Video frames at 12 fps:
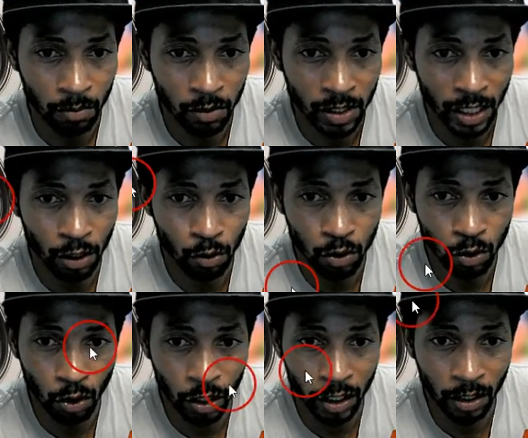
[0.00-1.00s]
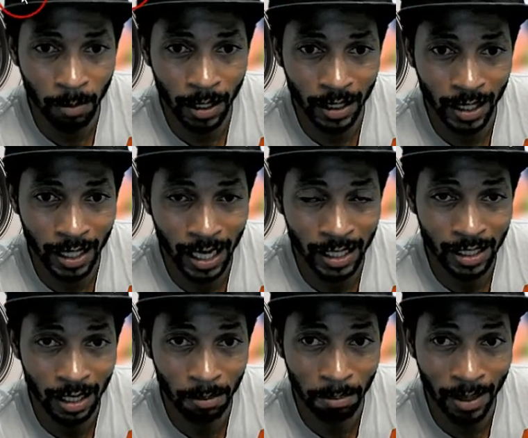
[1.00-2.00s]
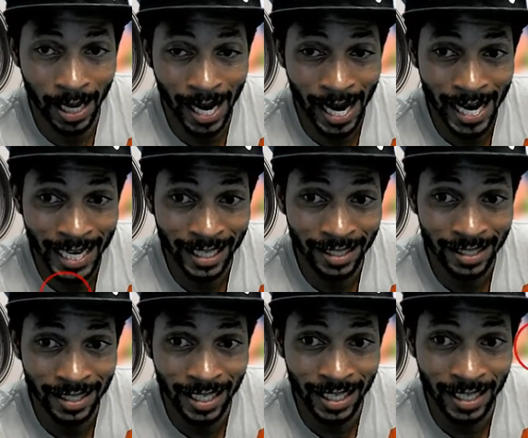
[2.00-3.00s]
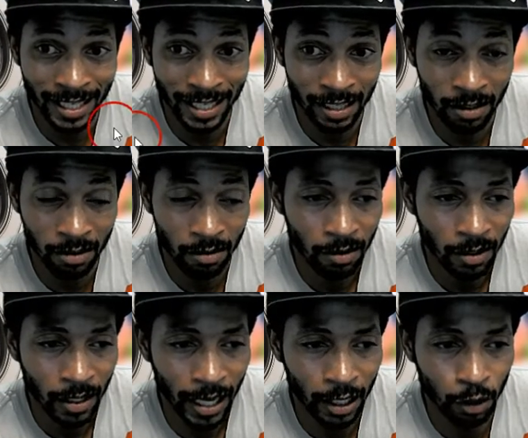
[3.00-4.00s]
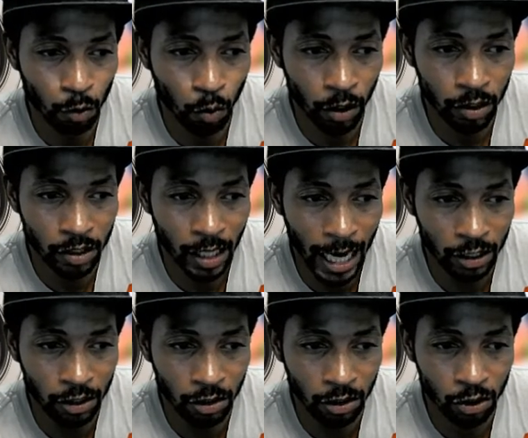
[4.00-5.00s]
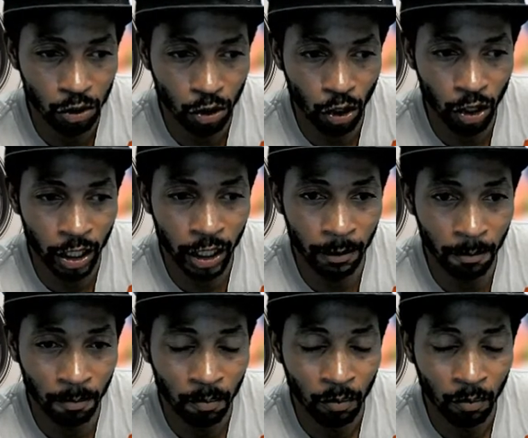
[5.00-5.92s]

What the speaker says: Say you was talking about the content behind the scene here, and you wanted to actually start it.